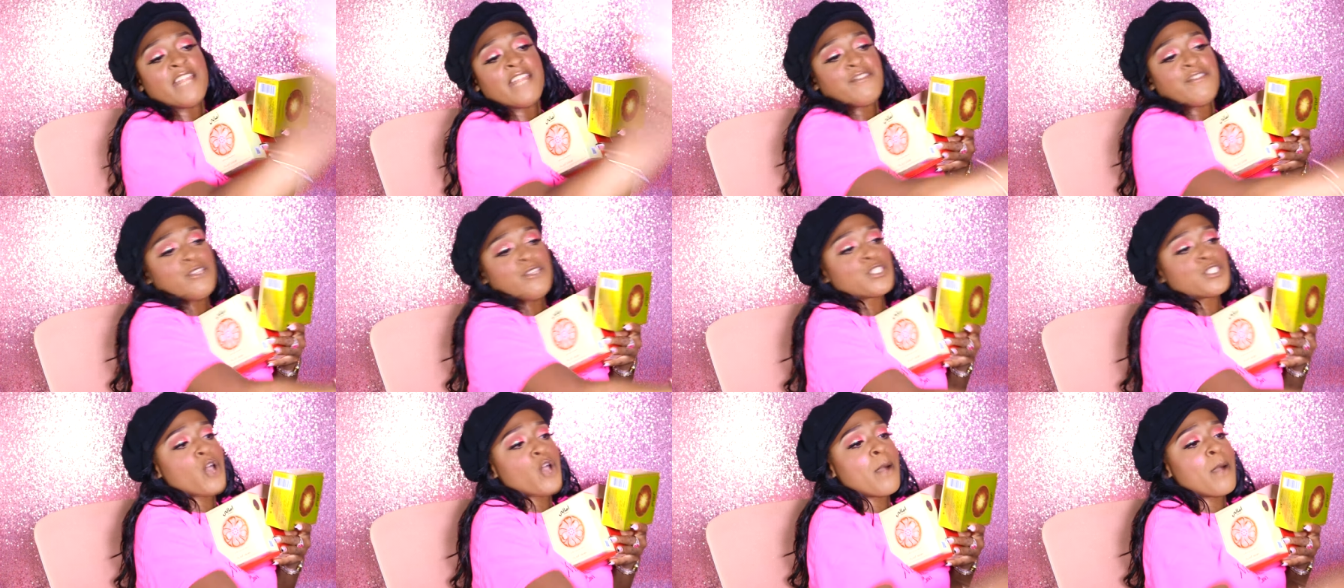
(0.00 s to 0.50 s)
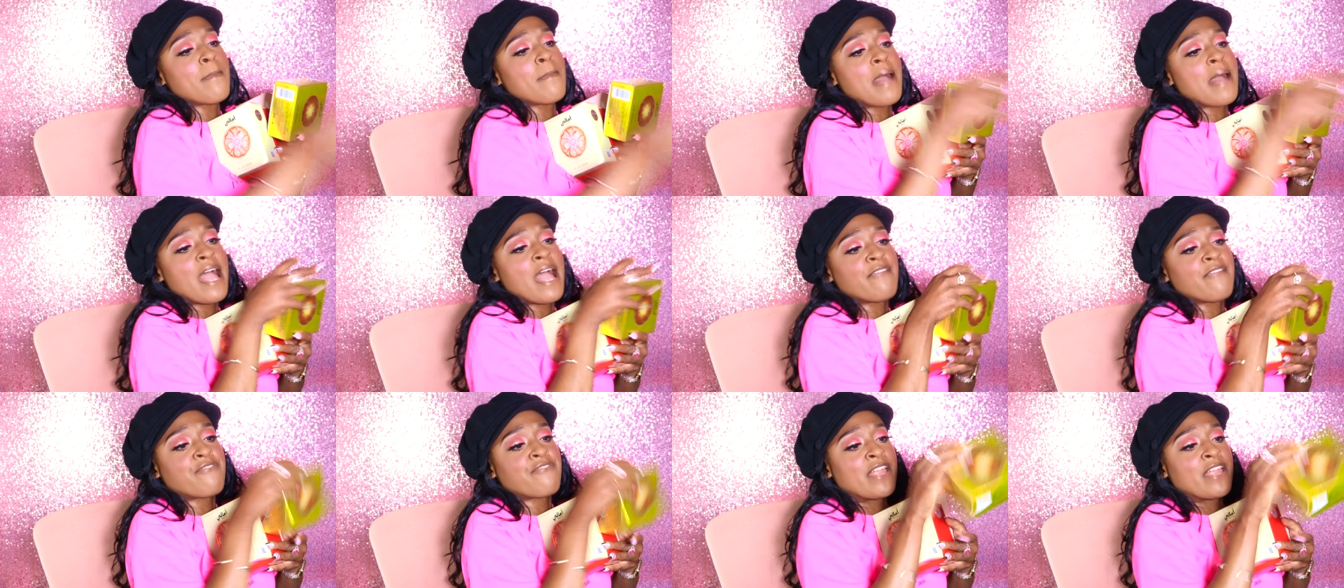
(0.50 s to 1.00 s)
if you saw
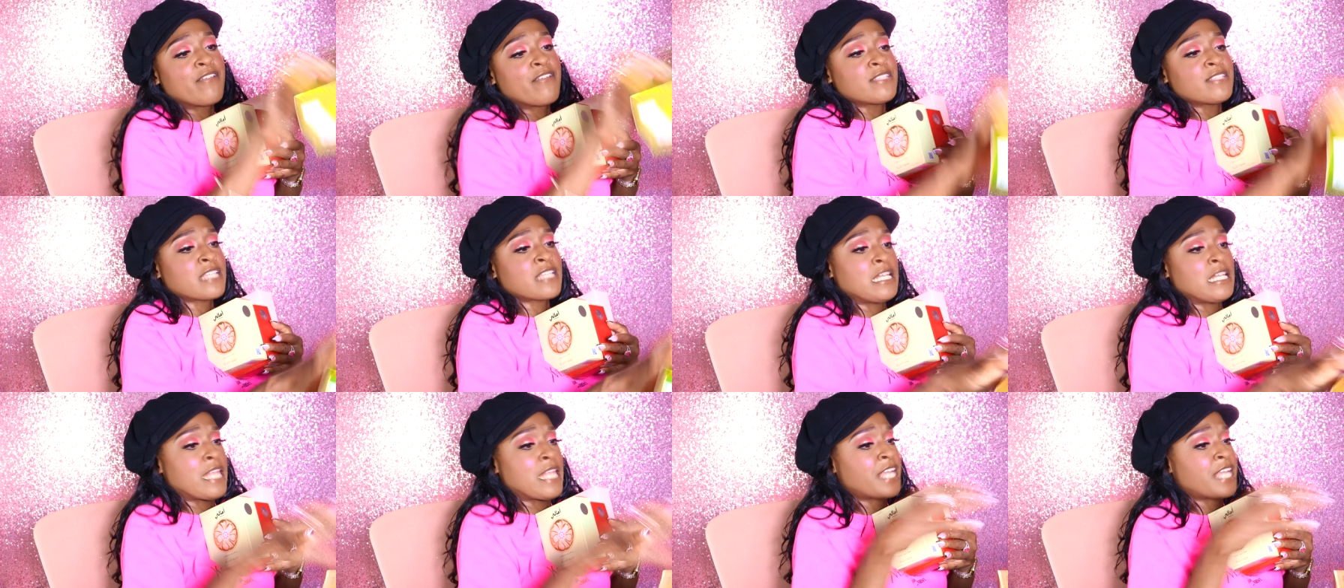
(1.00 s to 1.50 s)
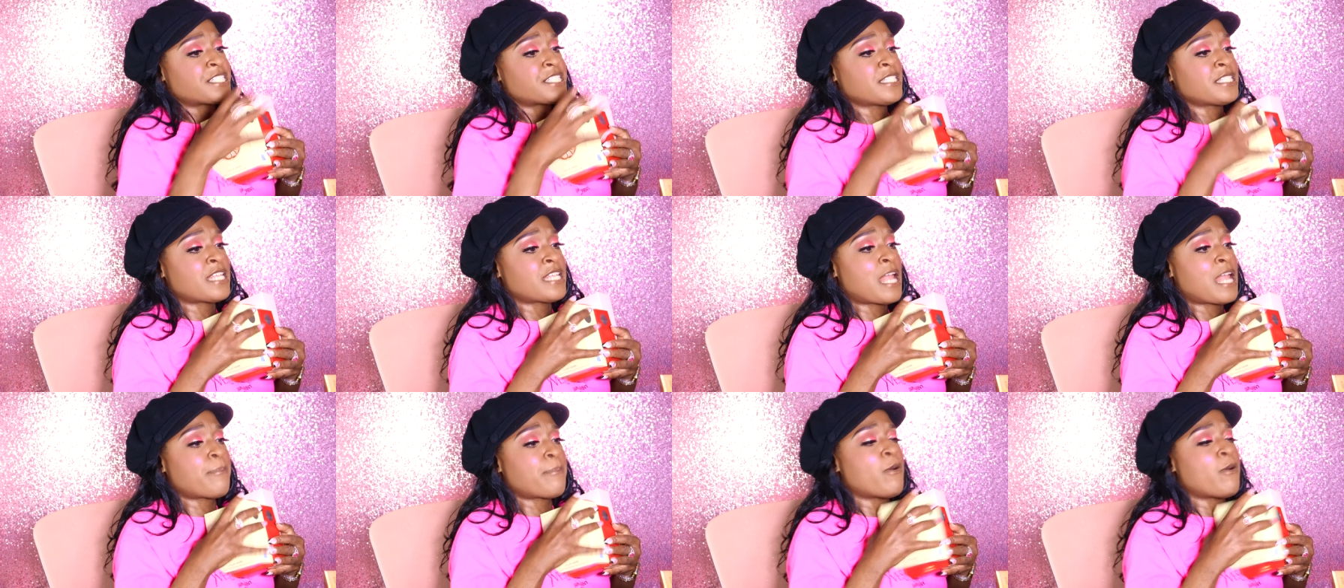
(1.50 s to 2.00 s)
my fragrance collection
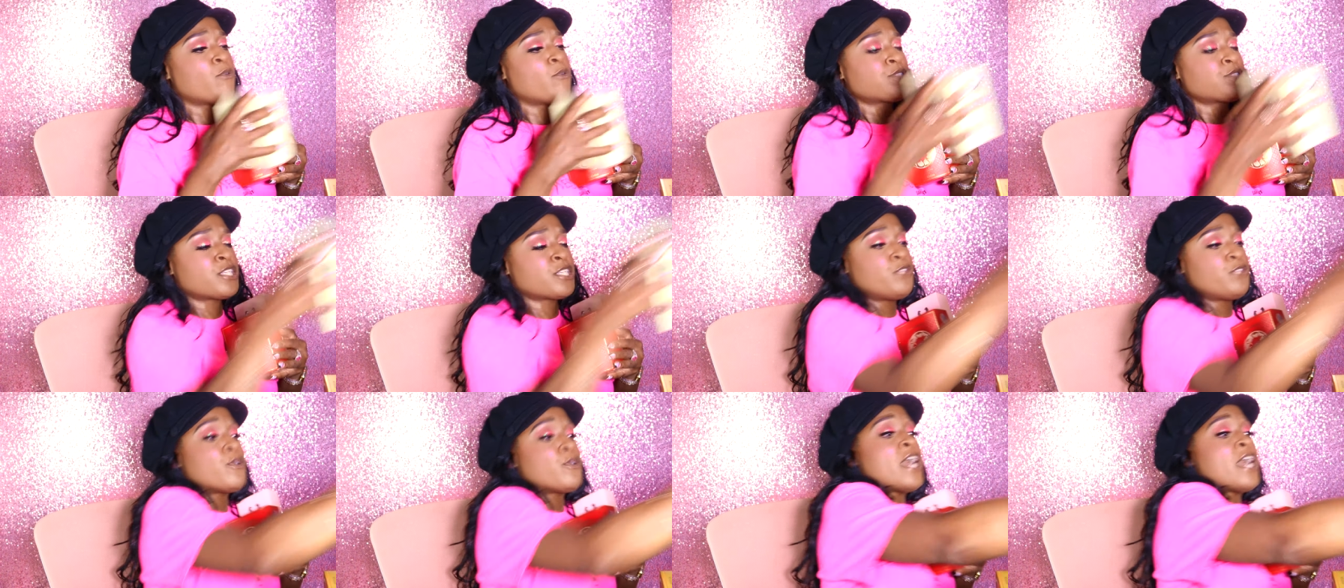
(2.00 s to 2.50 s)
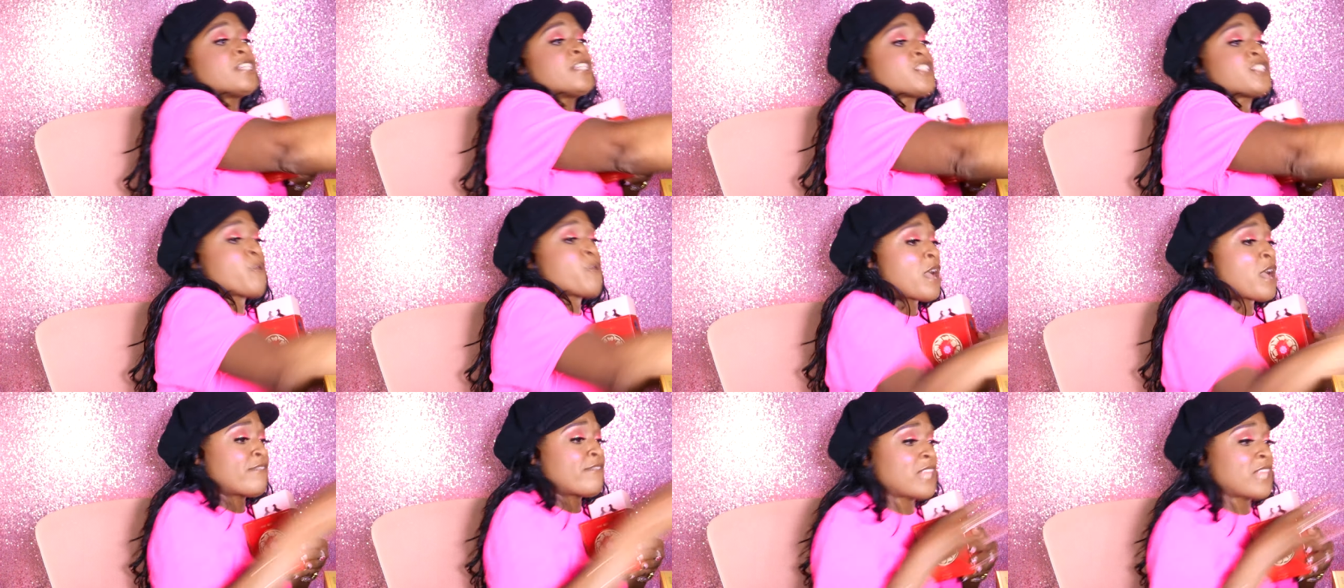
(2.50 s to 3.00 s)
that I posted, you guys
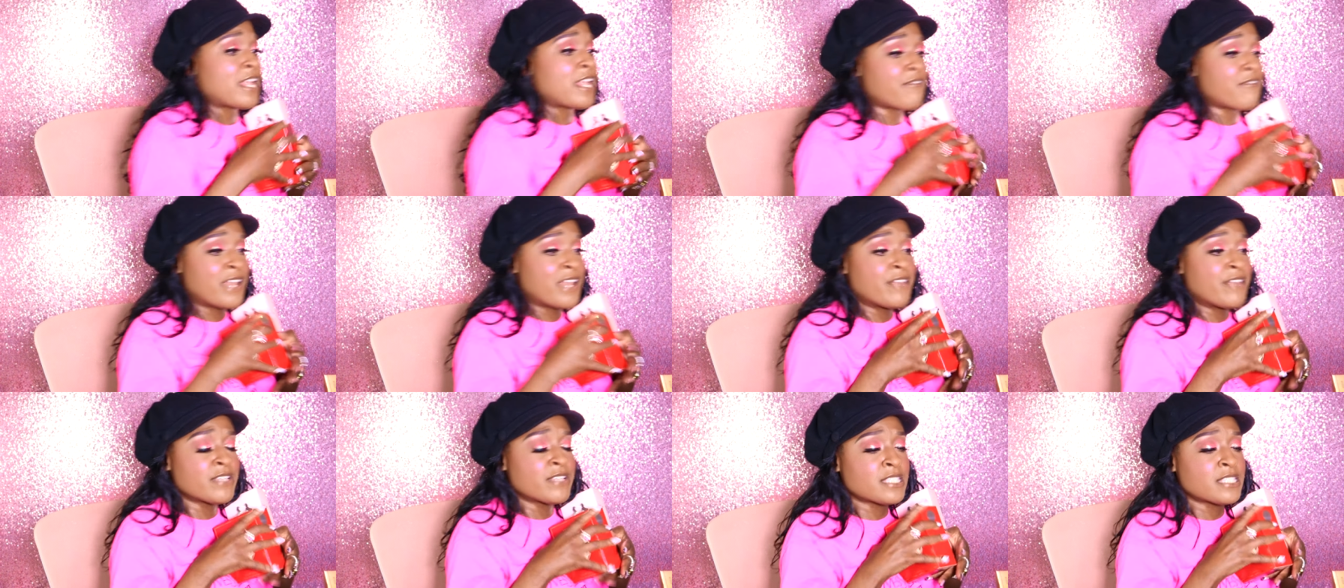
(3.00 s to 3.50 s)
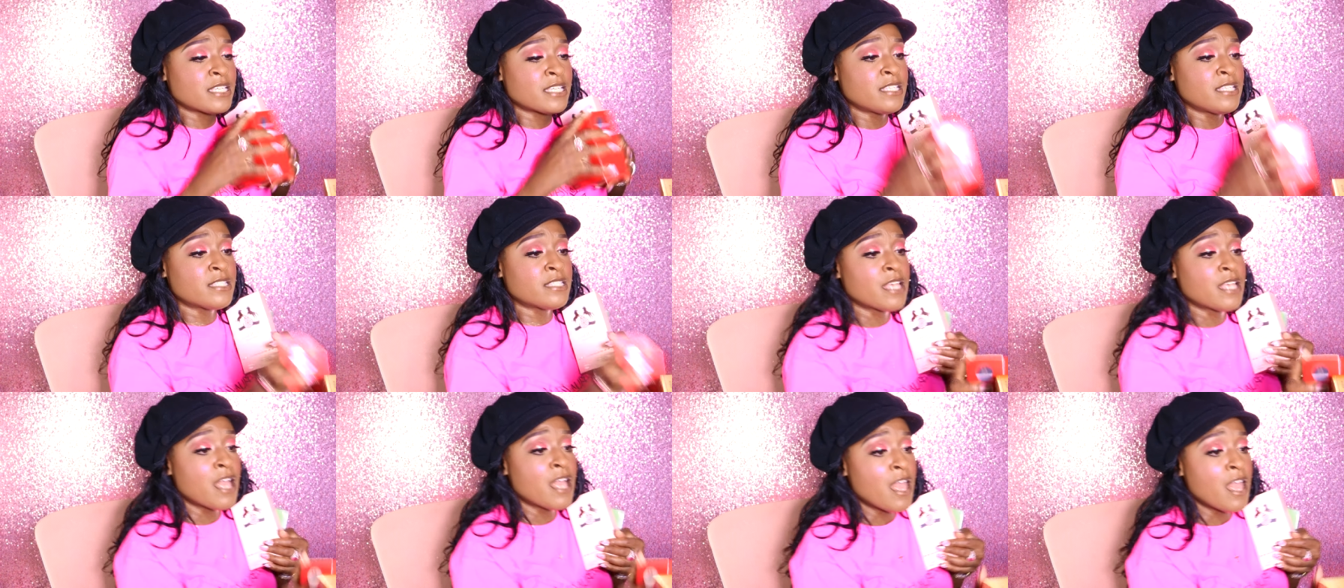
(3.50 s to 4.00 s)
know I have a lot of
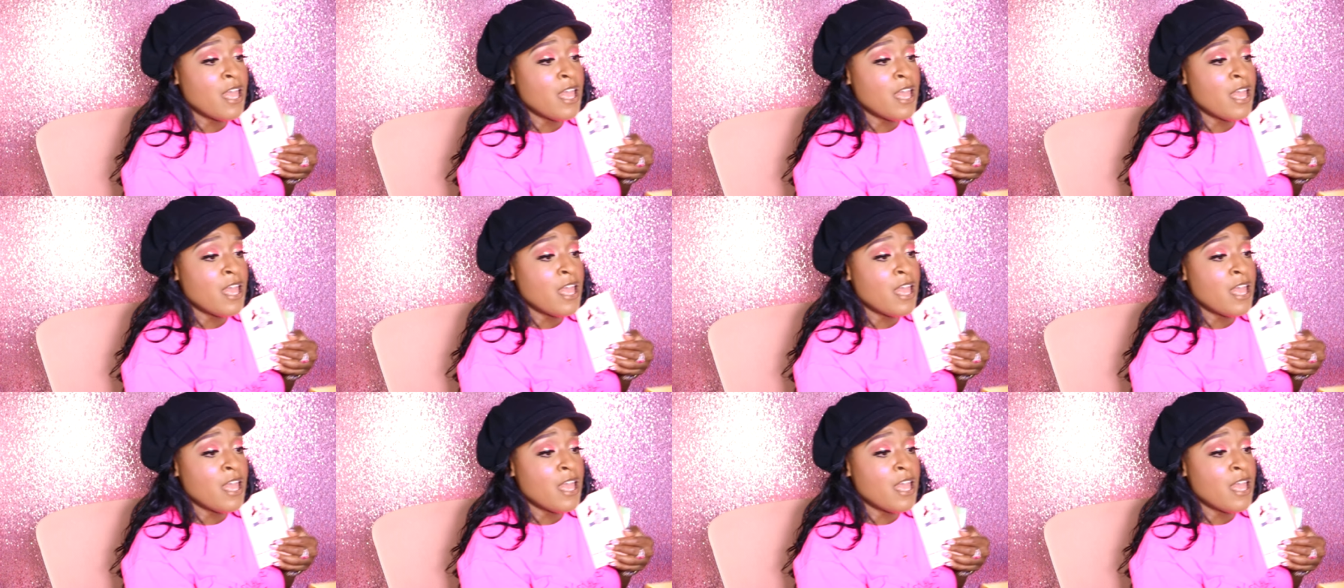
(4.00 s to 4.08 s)
fragrances.